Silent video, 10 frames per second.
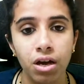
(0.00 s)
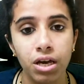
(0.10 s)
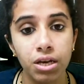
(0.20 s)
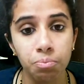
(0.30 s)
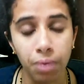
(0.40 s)

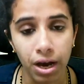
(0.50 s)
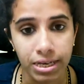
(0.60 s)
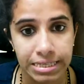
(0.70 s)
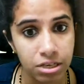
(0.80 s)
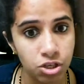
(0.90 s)
In my
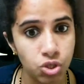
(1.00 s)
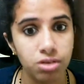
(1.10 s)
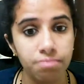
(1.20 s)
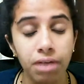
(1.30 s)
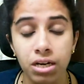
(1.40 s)

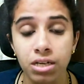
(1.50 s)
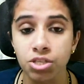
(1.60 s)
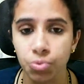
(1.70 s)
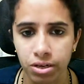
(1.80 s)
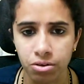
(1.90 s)
Bernard
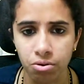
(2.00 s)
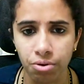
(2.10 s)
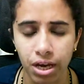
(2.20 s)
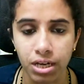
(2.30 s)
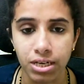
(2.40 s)
Swan Go
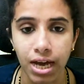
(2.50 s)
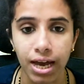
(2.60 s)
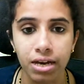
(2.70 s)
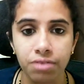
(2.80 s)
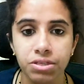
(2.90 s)
8, I
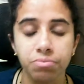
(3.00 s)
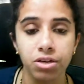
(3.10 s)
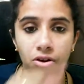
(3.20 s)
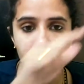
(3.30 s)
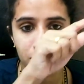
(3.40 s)
have something
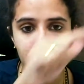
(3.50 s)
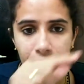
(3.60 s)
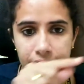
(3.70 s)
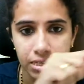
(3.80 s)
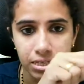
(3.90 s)
called as a
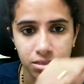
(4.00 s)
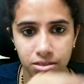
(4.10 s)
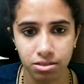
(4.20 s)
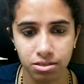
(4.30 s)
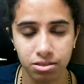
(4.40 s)
lightning
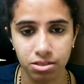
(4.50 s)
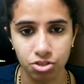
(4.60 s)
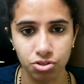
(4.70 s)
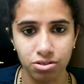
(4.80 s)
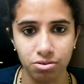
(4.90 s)

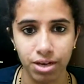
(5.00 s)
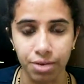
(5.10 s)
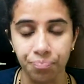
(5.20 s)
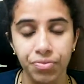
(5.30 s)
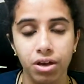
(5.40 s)
stitch. Okay,
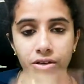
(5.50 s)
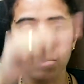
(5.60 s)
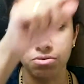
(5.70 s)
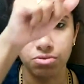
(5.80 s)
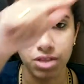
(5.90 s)

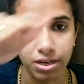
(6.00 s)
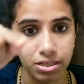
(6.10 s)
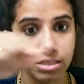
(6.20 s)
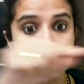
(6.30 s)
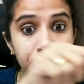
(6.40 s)
so that
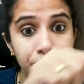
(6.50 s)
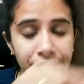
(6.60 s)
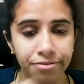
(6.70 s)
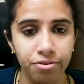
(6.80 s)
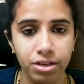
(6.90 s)
is
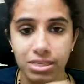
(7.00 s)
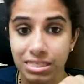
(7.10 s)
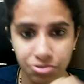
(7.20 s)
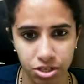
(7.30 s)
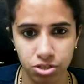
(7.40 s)
made for, it's a
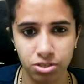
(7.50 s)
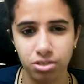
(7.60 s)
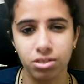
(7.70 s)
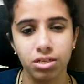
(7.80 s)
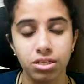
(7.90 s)
stretch stitch
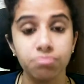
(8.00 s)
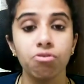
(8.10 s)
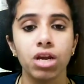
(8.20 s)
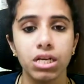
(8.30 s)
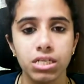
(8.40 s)
that is for
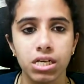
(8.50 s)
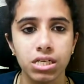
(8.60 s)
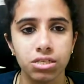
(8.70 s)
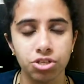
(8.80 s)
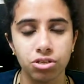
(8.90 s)
entirely
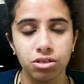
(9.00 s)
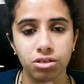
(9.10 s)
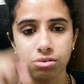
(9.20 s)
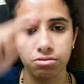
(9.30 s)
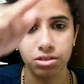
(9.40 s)

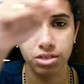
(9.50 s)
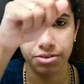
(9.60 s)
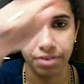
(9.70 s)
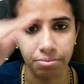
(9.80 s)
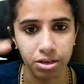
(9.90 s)
knit
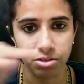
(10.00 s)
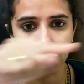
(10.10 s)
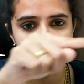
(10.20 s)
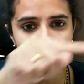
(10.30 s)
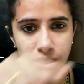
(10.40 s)
fabric. So
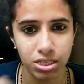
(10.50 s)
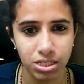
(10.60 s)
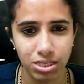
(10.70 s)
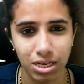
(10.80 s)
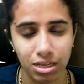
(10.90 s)

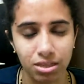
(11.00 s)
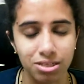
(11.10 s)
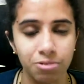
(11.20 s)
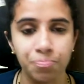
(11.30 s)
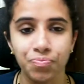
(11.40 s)
it's like this.